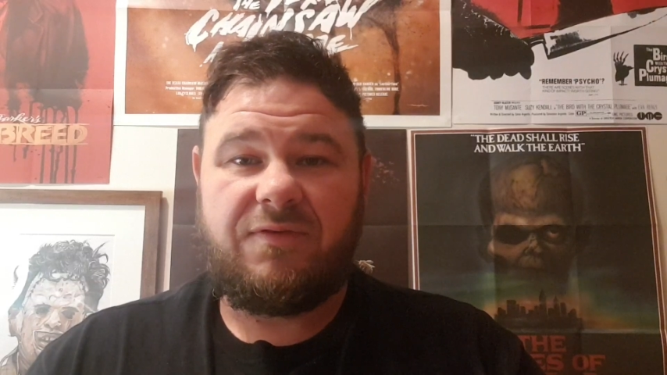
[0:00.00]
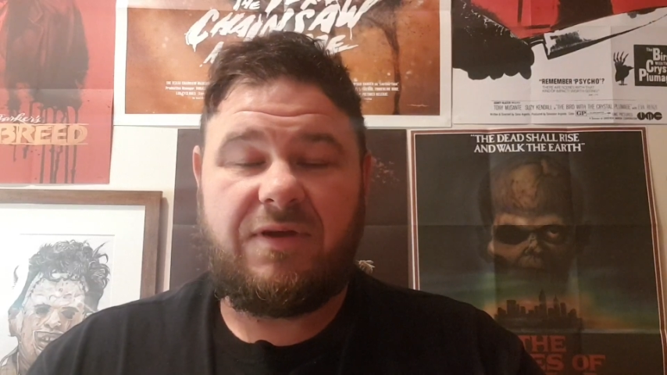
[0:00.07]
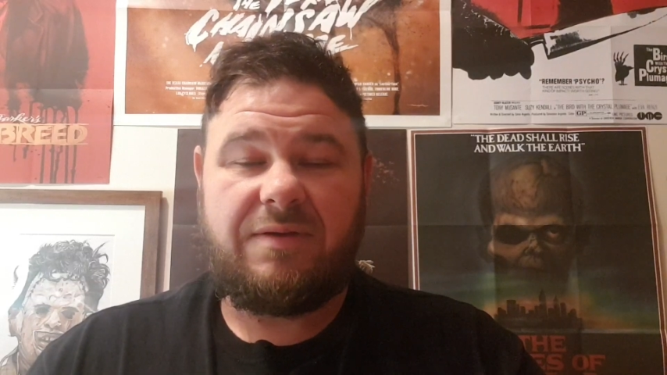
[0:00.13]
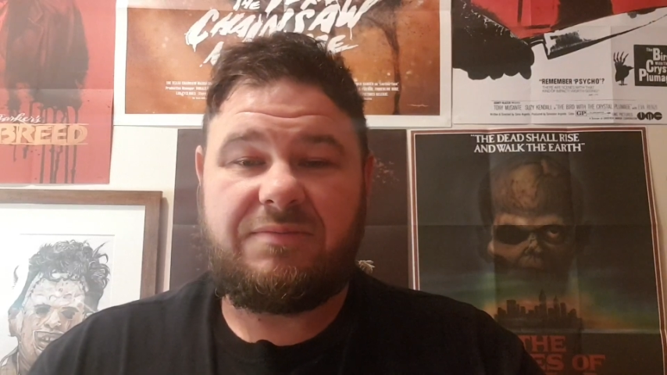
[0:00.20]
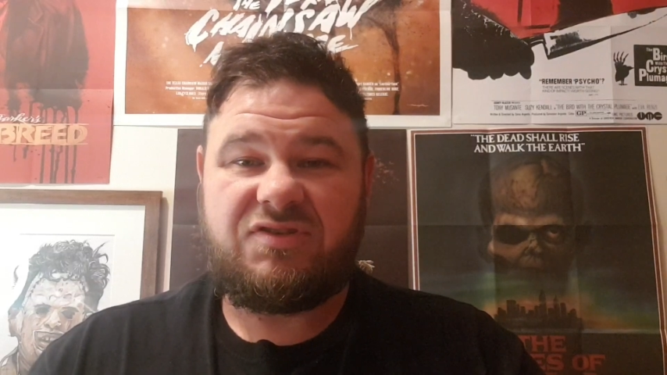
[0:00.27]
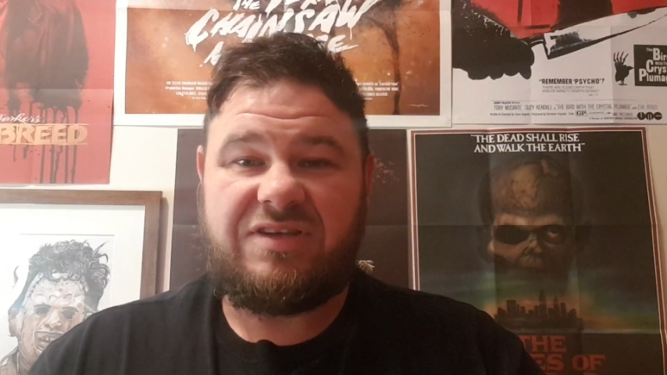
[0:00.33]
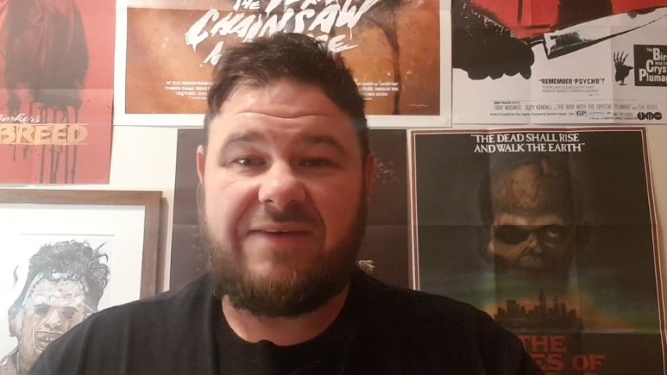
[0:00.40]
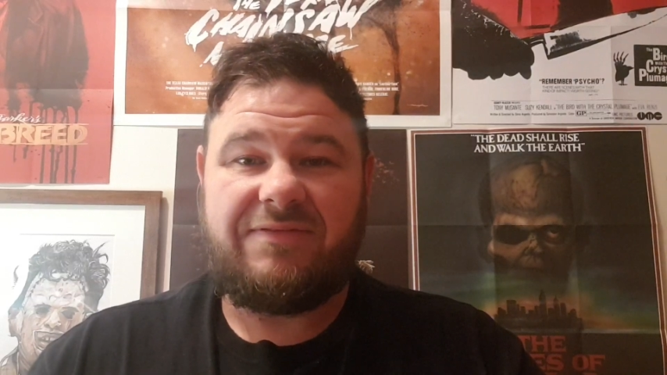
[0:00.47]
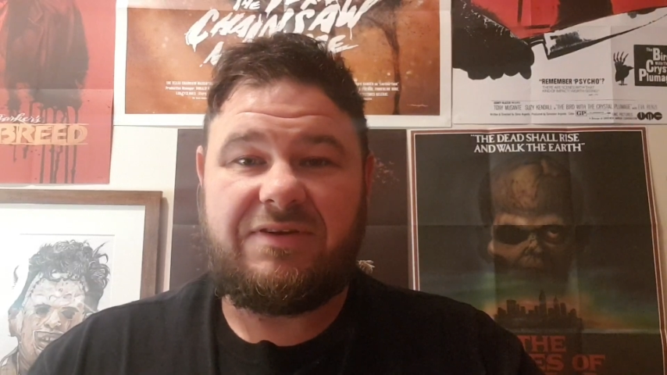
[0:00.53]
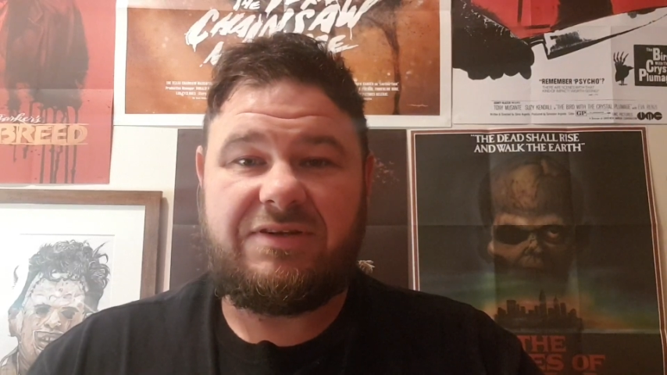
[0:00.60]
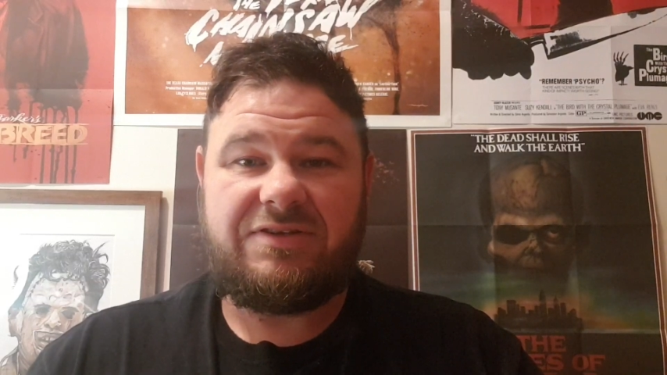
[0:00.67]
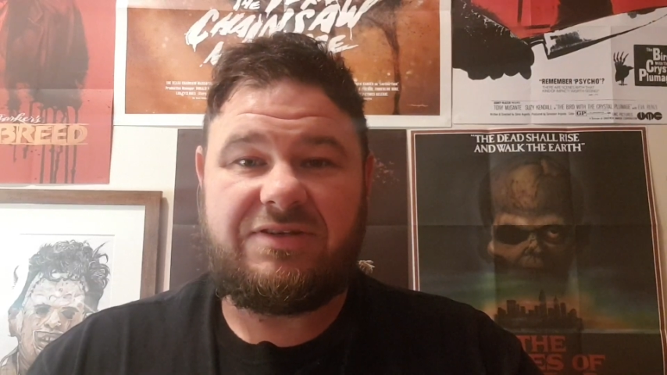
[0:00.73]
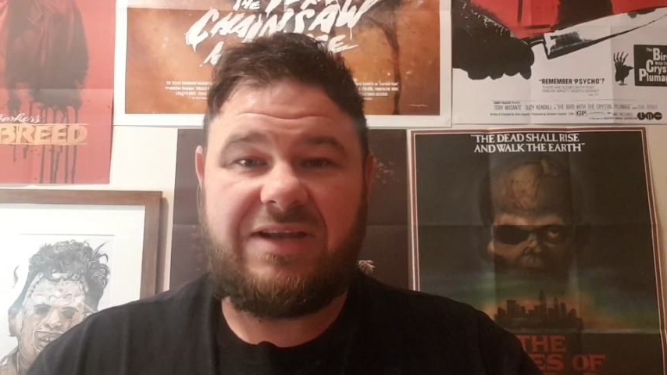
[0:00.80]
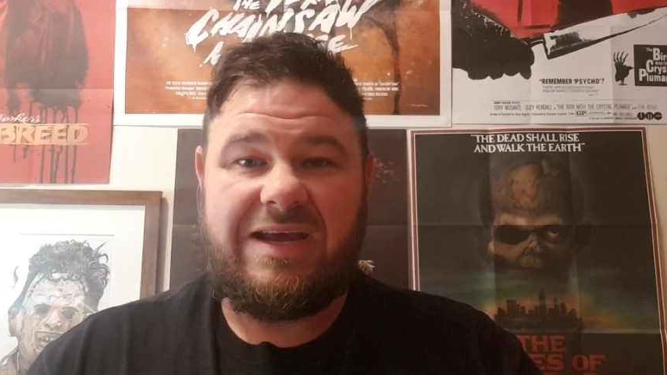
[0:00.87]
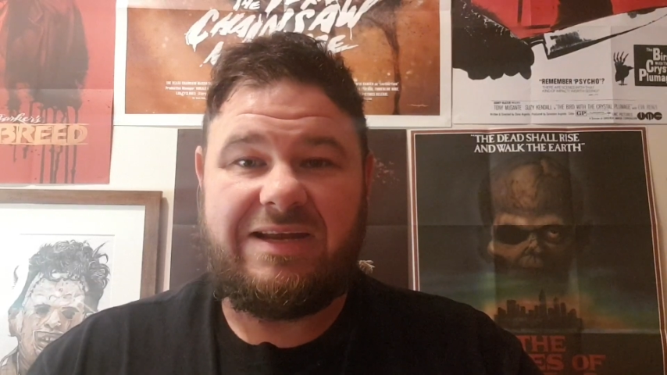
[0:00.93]

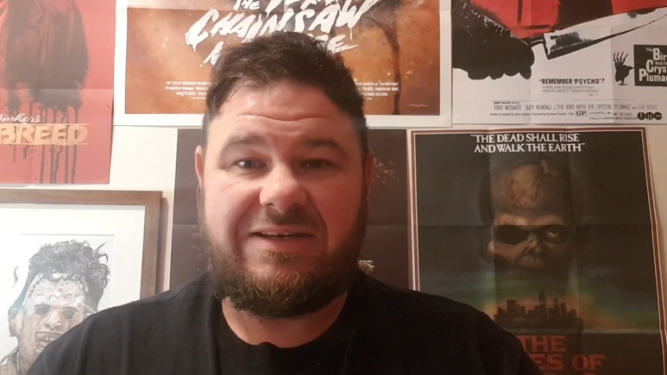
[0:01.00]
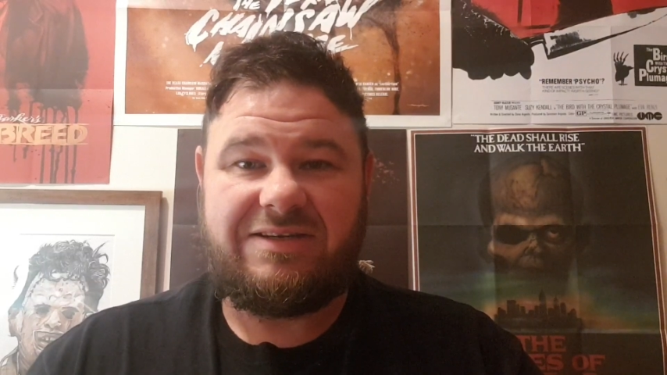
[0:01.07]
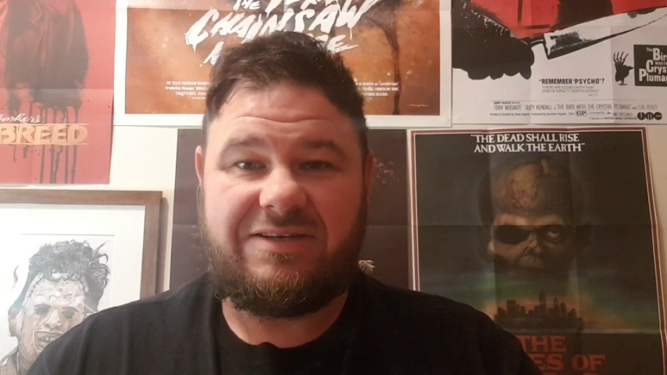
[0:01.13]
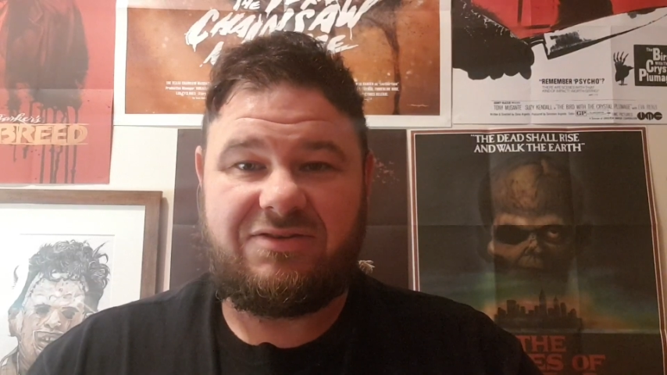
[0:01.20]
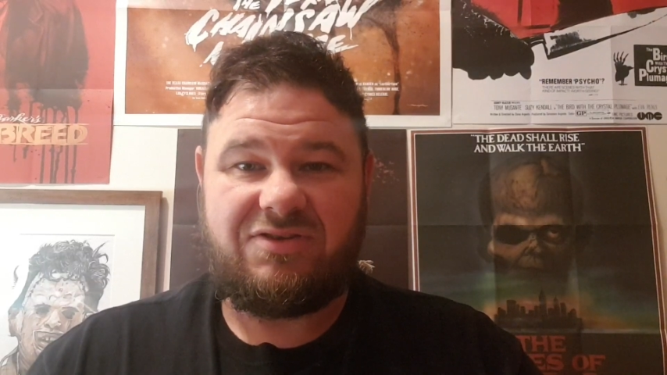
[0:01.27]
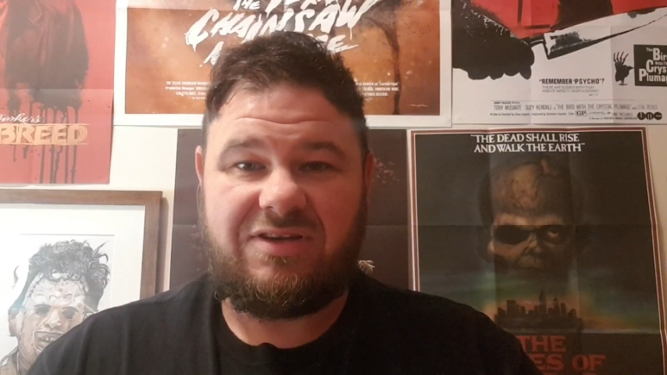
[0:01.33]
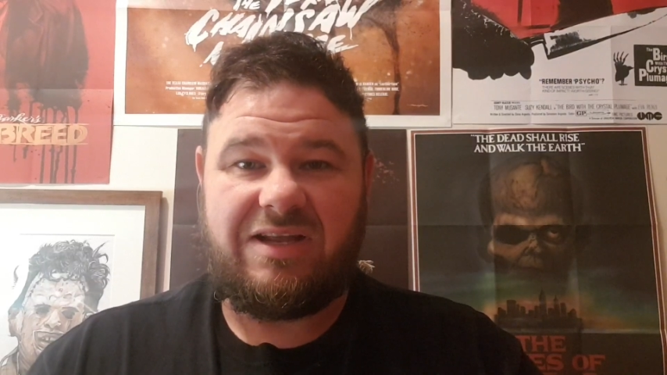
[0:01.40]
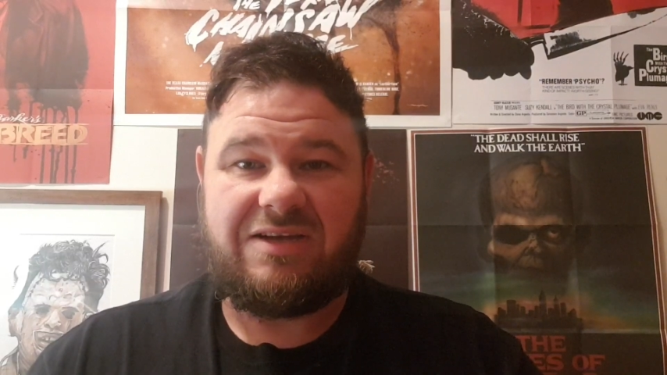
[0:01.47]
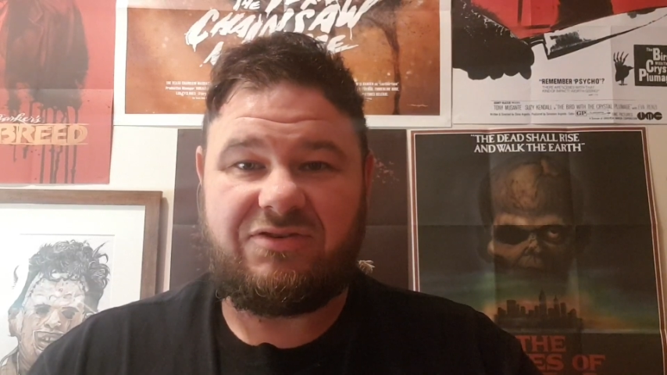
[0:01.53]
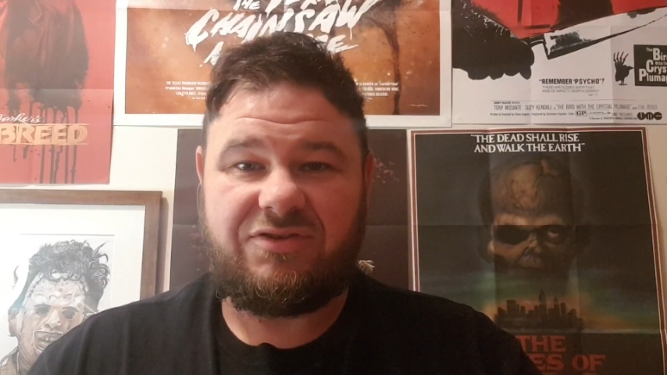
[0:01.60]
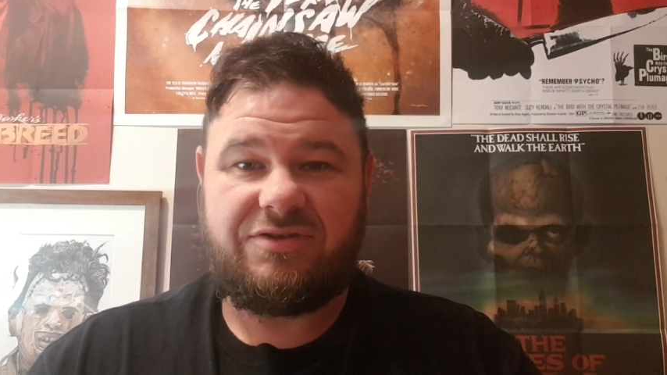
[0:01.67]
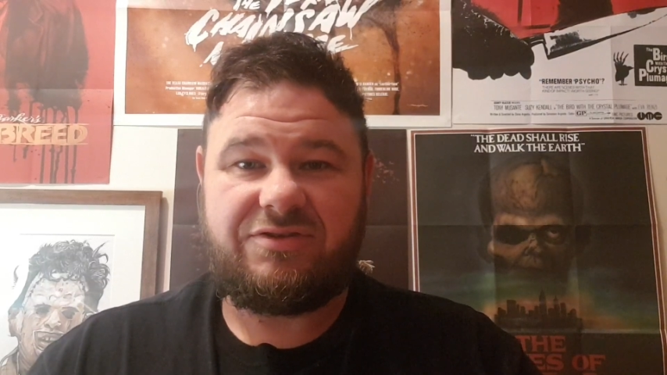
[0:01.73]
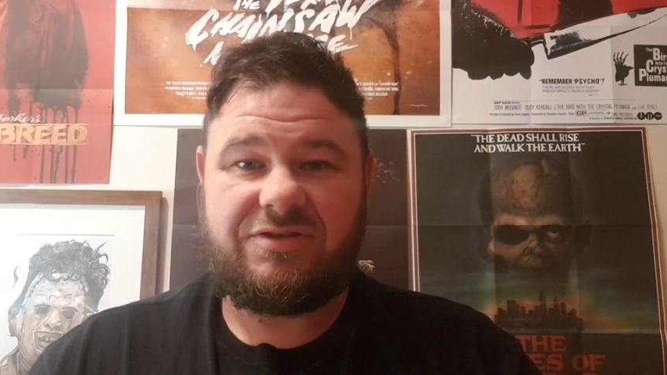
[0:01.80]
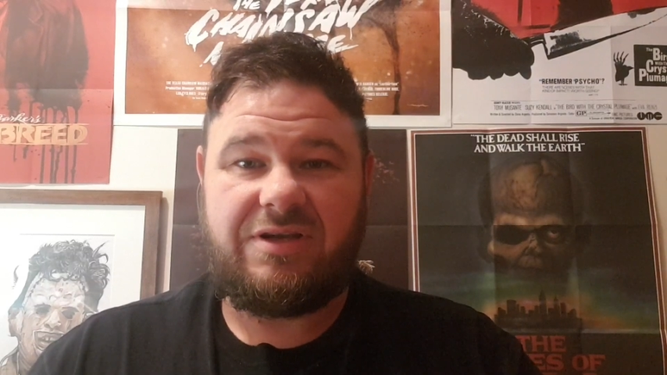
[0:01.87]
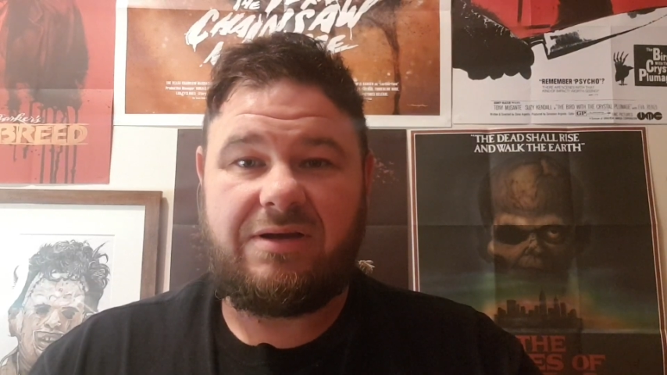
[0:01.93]
70s and 80s
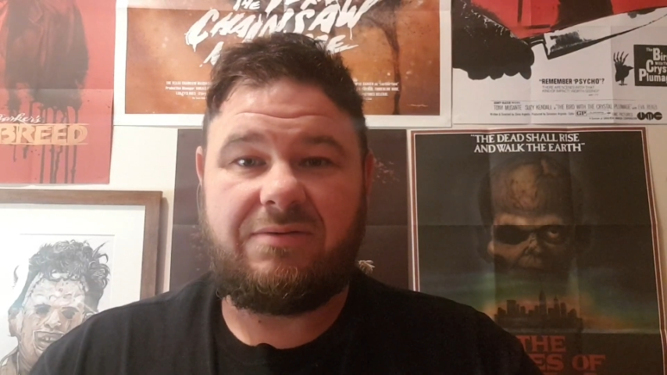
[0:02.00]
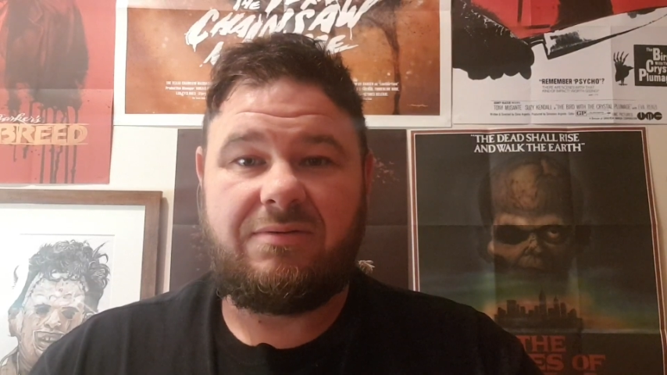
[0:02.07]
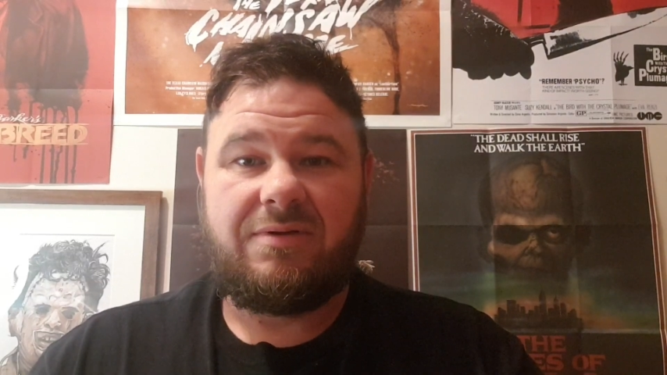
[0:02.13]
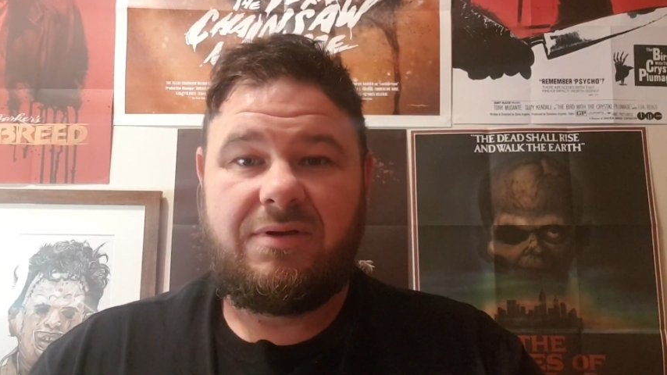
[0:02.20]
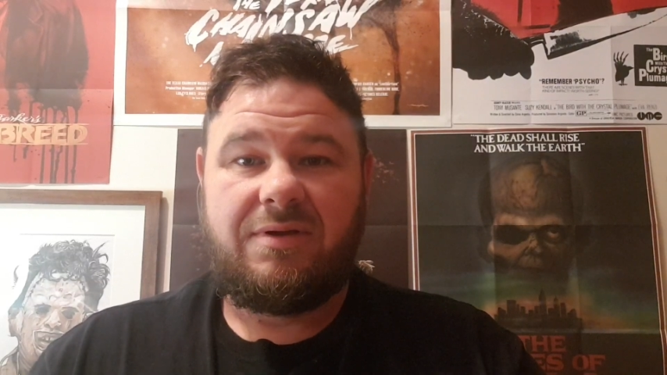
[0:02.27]
slashers, so